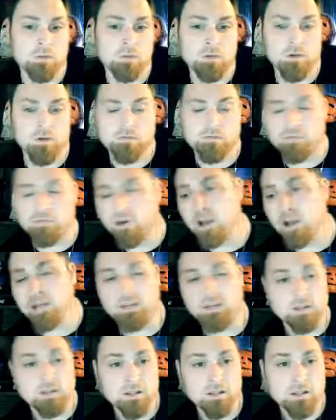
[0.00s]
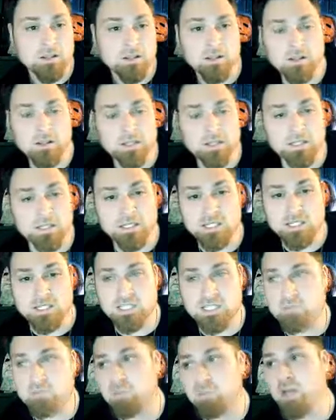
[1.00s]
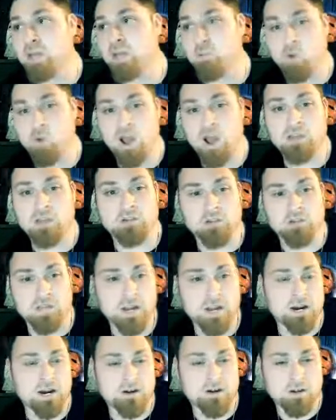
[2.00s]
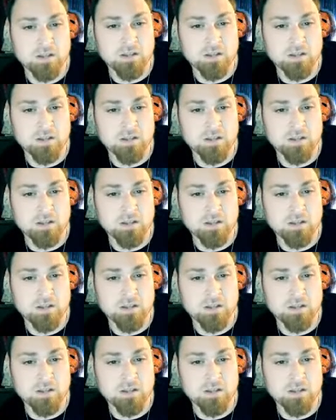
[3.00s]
they're in front. It doesn't explain why they're there.